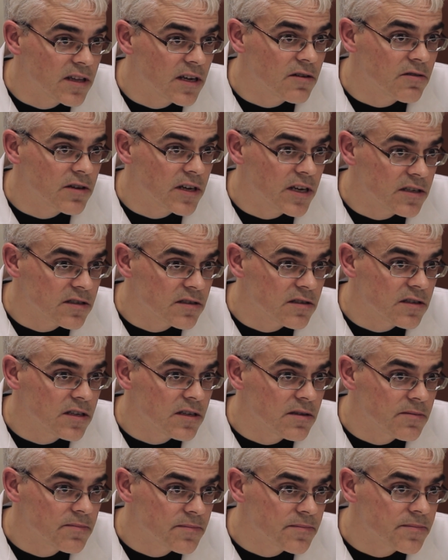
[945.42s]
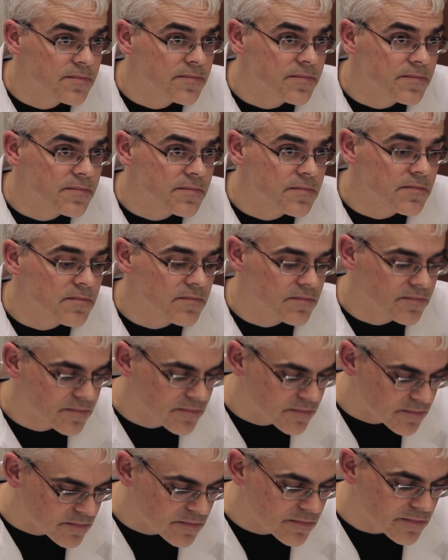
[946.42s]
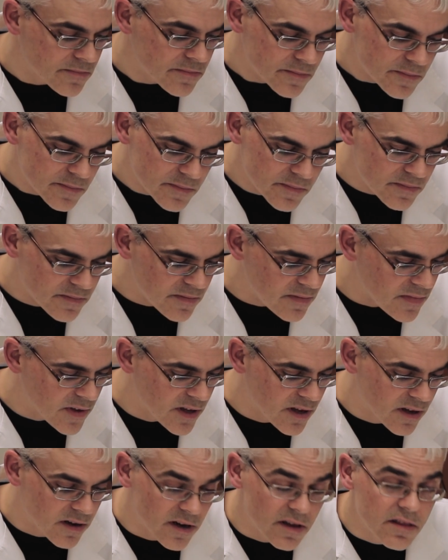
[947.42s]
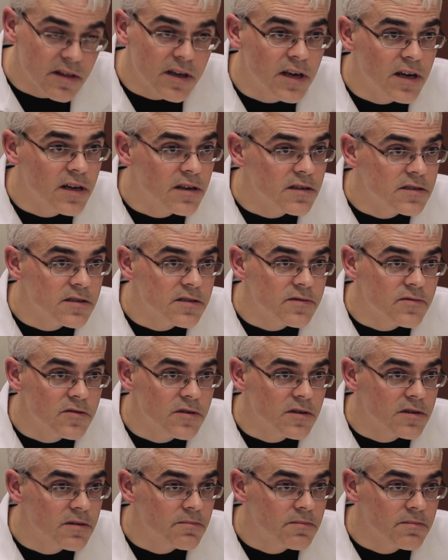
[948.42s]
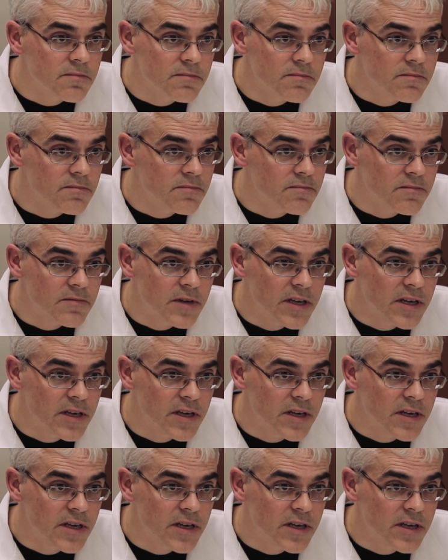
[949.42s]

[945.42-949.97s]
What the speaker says: major health issues or drug-related problems have been missed.